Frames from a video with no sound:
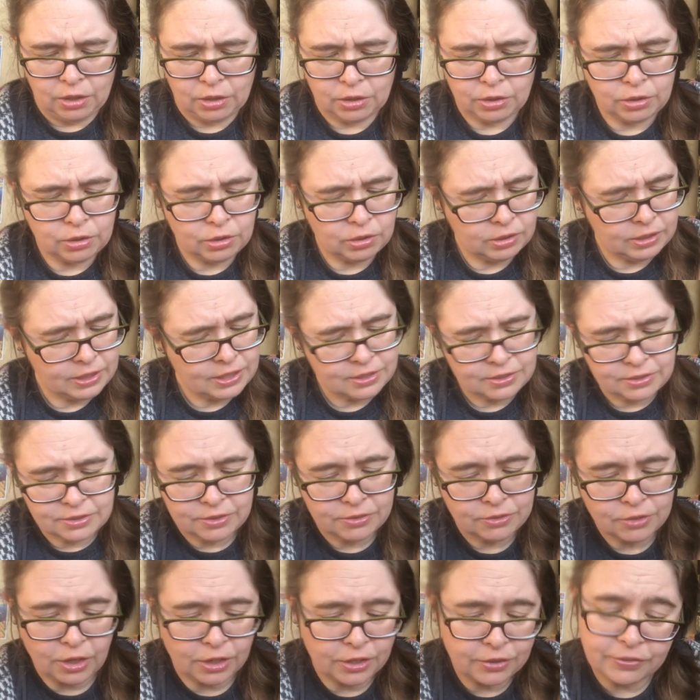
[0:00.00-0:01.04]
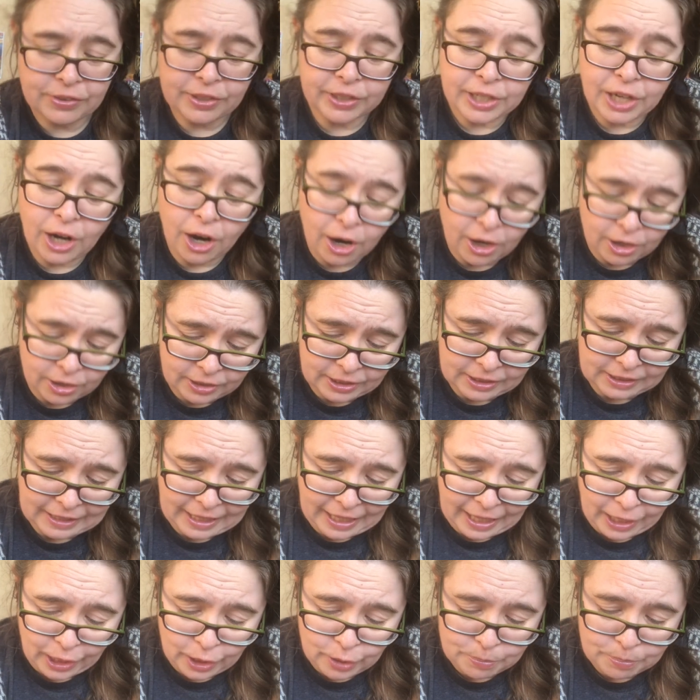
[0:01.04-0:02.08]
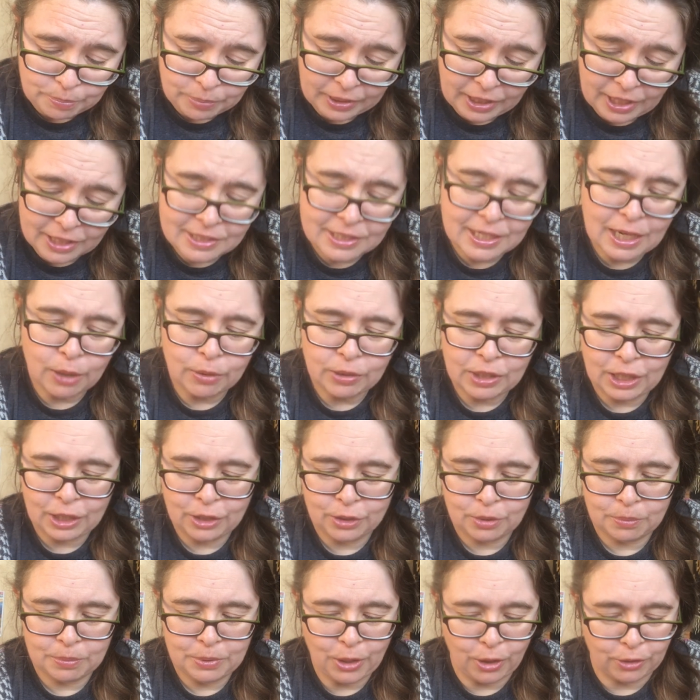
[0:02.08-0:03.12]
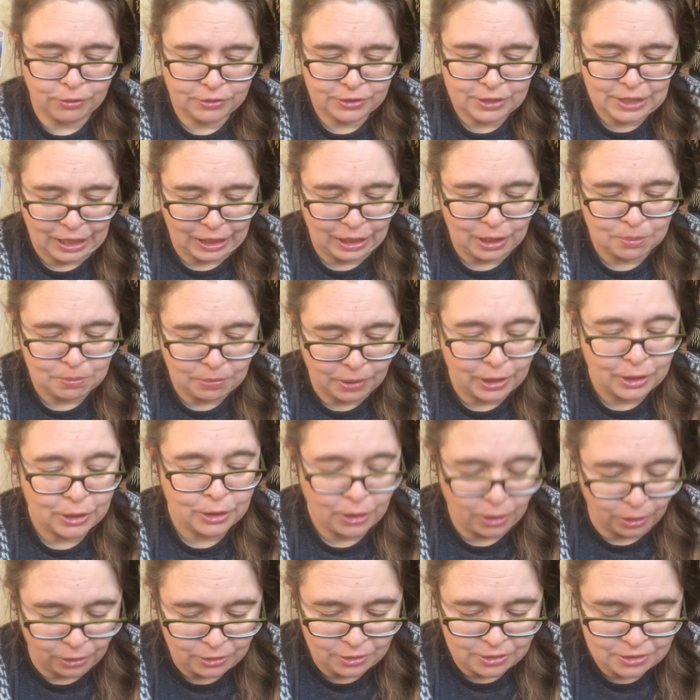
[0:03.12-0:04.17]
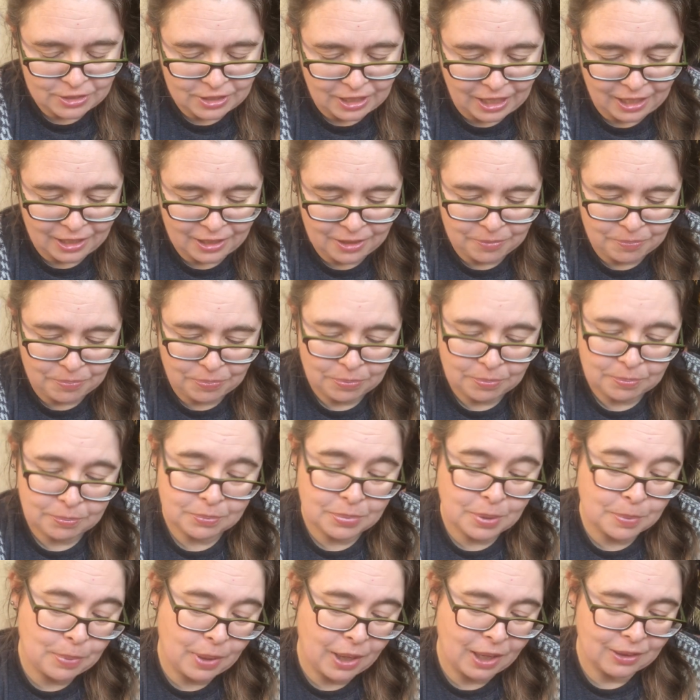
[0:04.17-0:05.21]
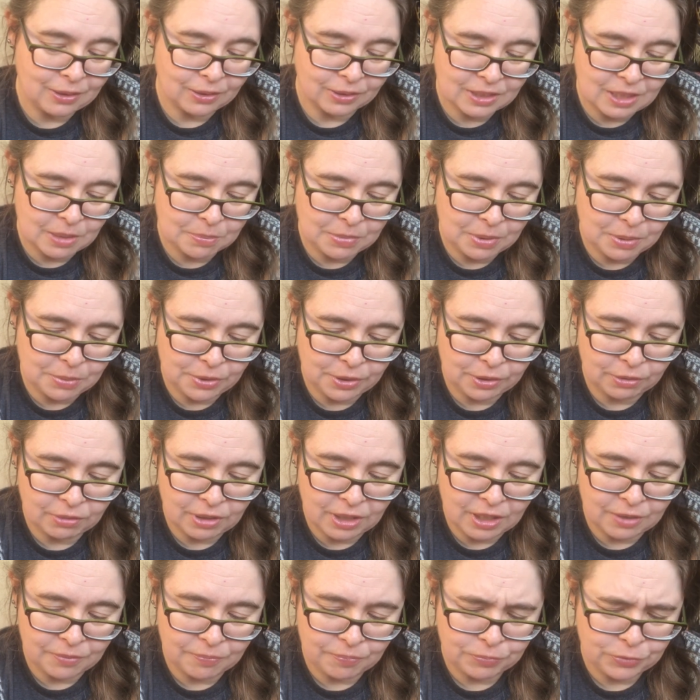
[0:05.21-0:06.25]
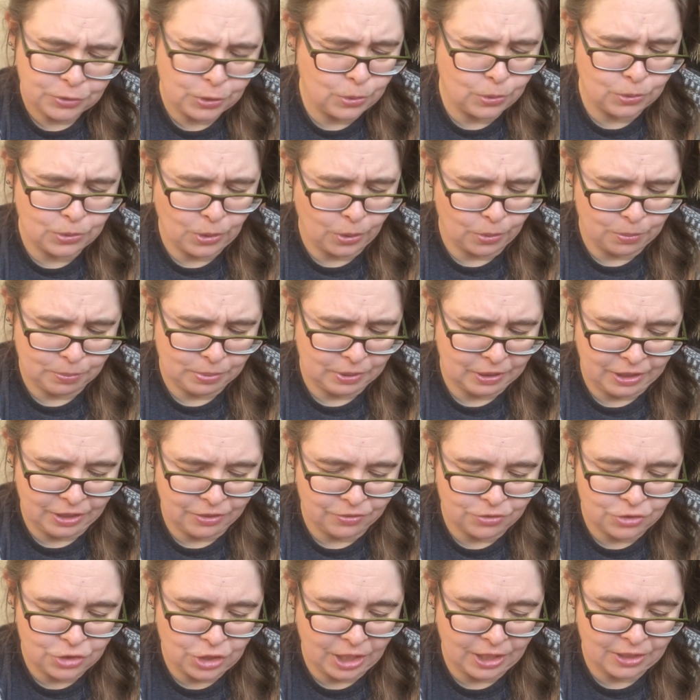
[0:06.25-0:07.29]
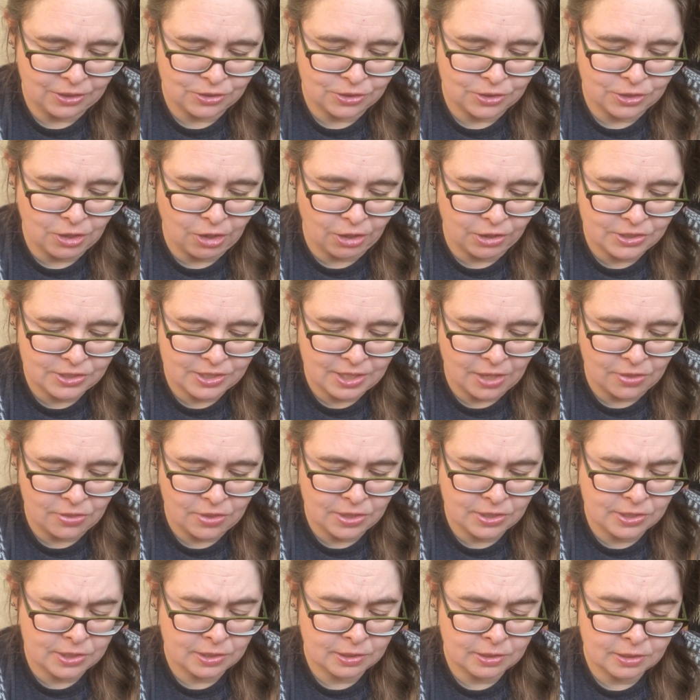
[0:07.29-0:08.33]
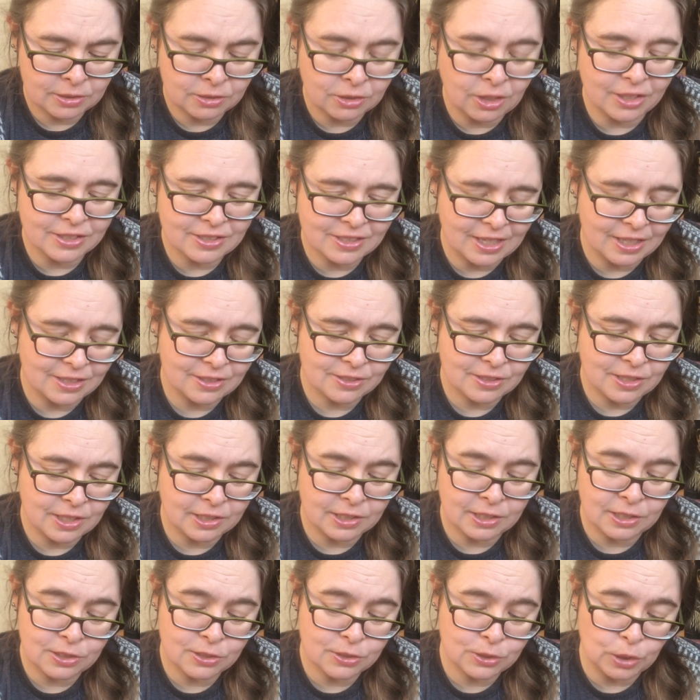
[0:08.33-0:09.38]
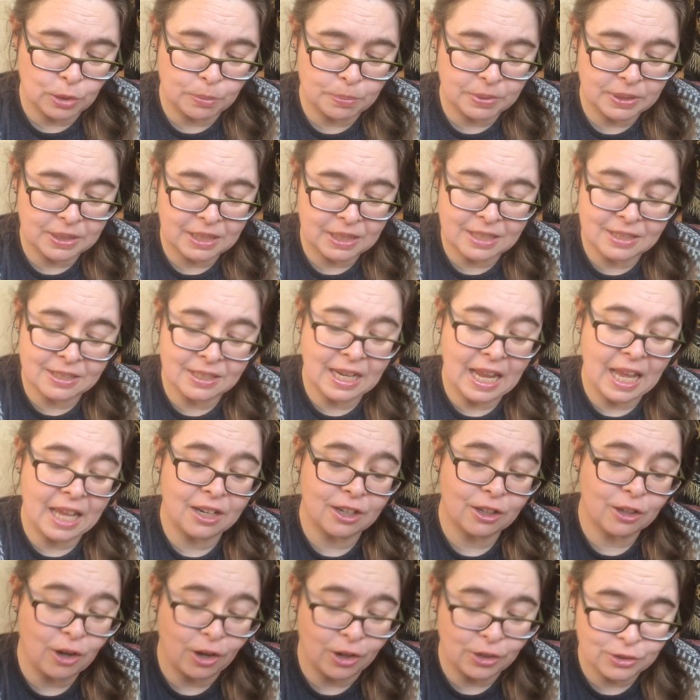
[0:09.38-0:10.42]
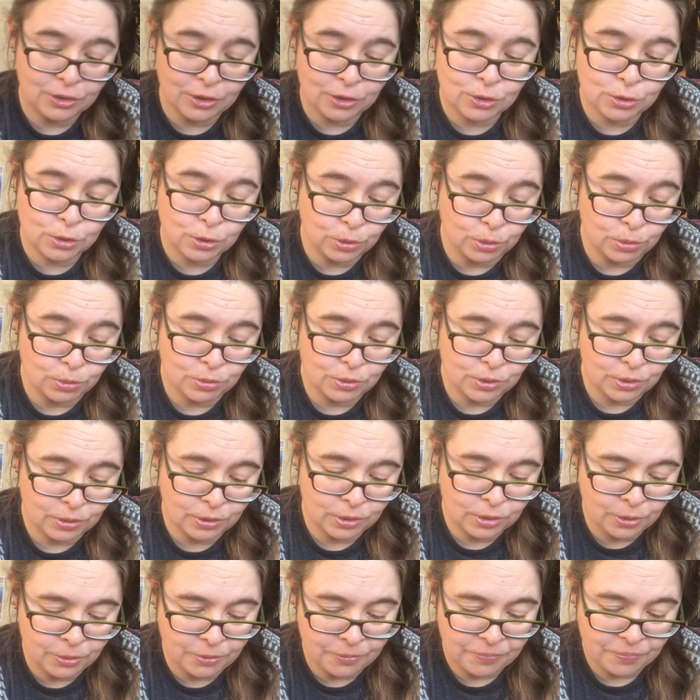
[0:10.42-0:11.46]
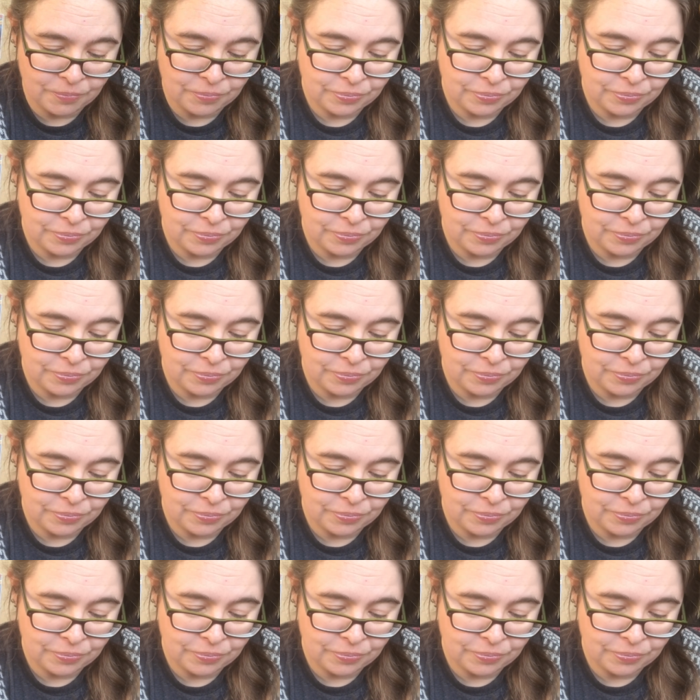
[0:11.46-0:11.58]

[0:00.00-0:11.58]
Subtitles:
"Earl is not a very hardy lad, but I doubt he could be overtaken by a garter snake." Papa looked at me with a grin. "You don't believe Jane's nonsense that this serpent is an anaconda too, do you?"